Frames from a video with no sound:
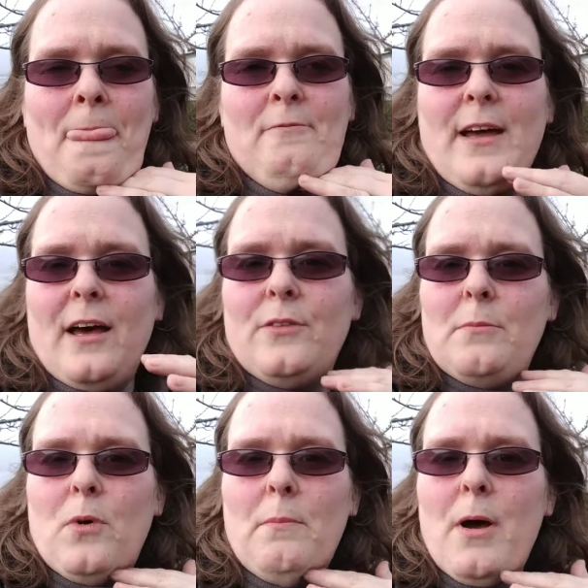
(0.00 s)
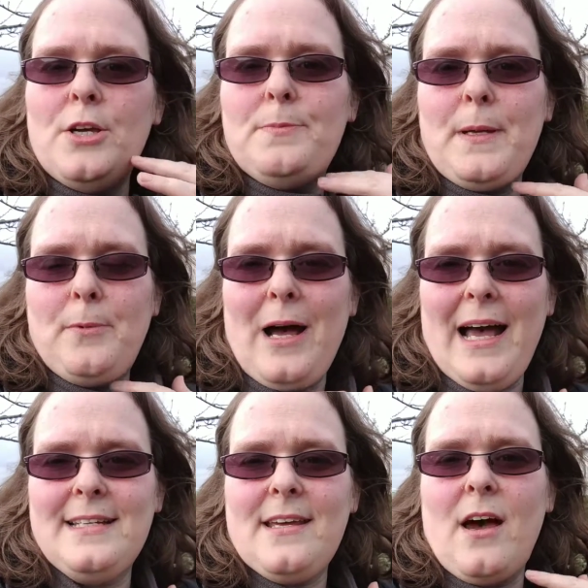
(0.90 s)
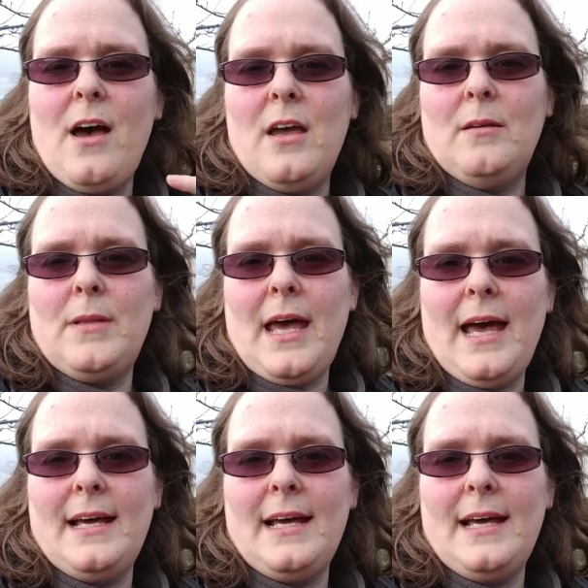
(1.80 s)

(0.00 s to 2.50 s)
found that what most people had at home that